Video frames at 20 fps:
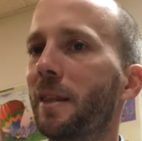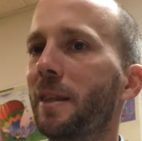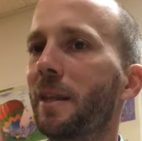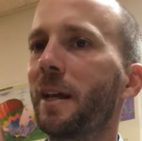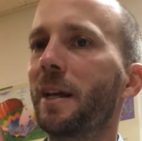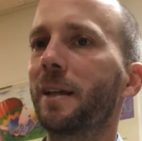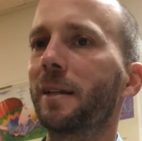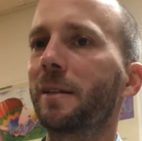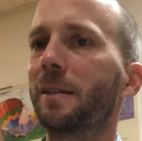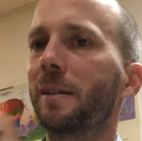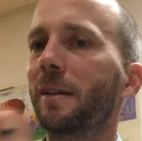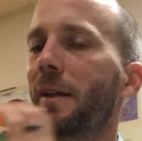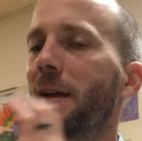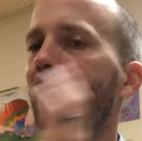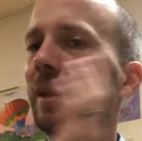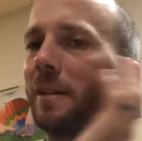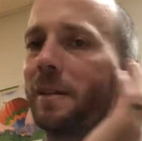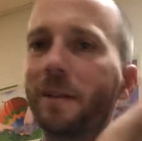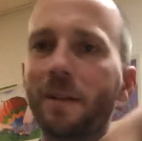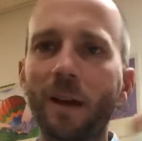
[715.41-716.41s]
this. It
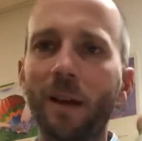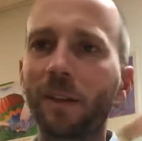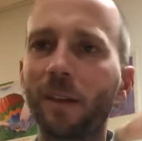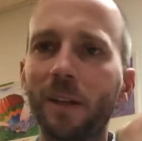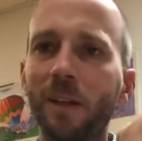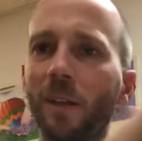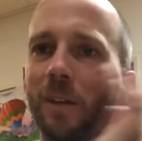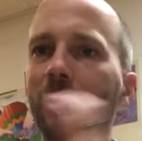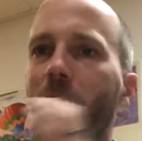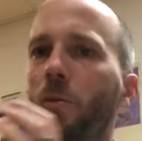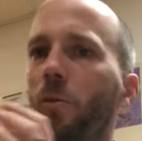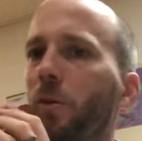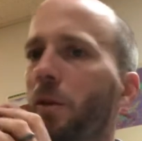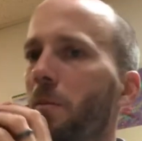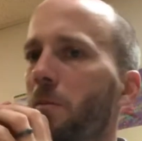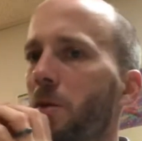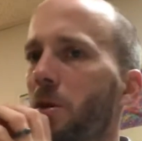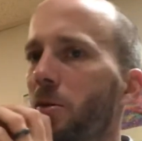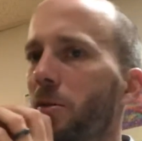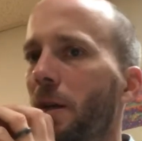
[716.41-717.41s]
has nothing to do with the
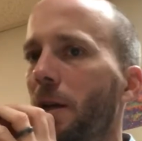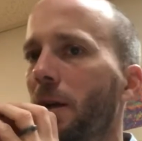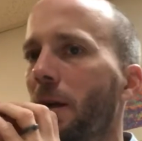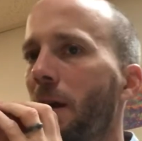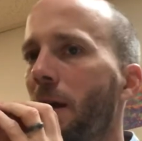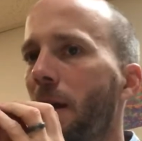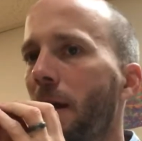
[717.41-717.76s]
music.